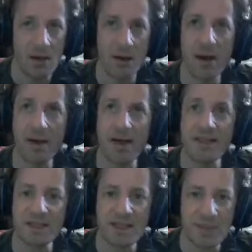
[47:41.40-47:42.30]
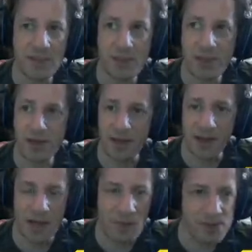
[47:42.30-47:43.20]
Alright guys, this has been Dirk Dirk.
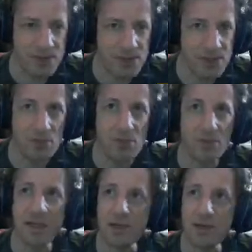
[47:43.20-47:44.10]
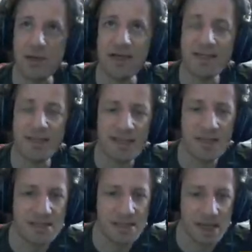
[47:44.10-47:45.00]
I will see you later. You guys
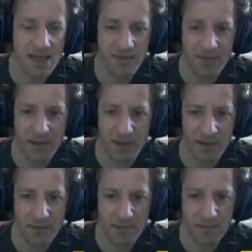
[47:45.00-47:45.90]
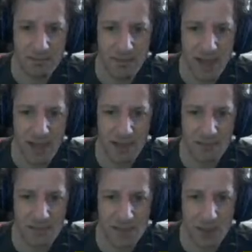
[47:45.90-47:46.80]
stay safe, hang
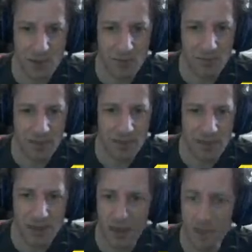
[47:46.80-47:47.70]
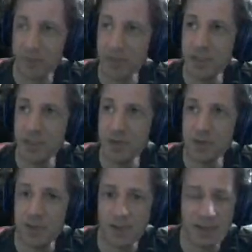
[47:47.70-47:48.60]
out, stay home, and I will see
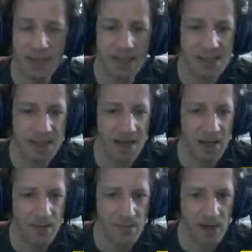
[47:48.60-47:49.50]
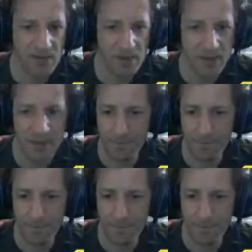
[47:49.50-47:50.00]
you next time. Bye everybody.